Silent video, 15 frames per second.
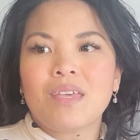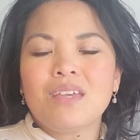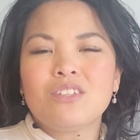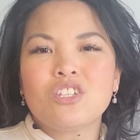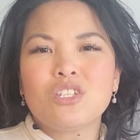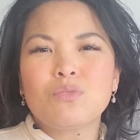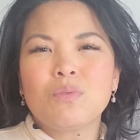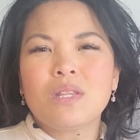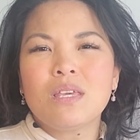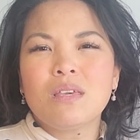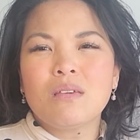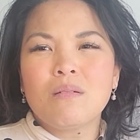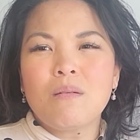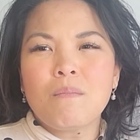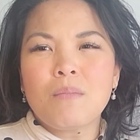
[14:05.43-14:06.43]
it just
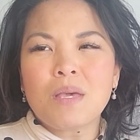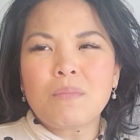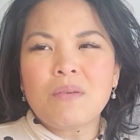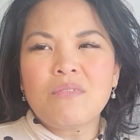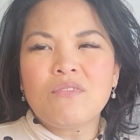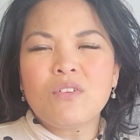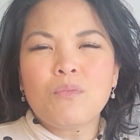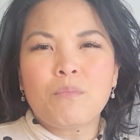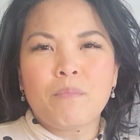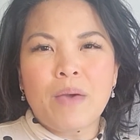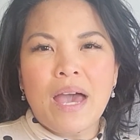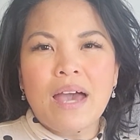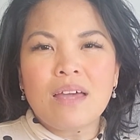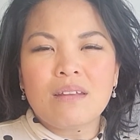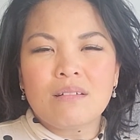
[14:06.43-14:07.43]
really made me feel
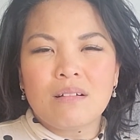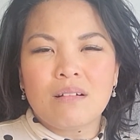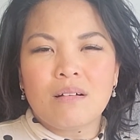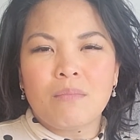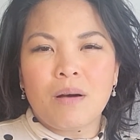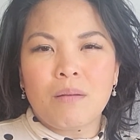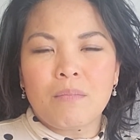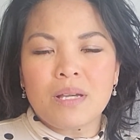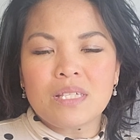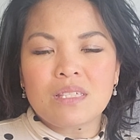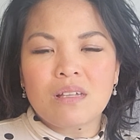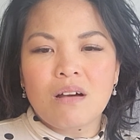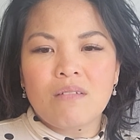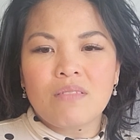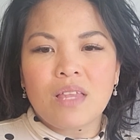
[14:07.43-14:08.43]
bad about myself.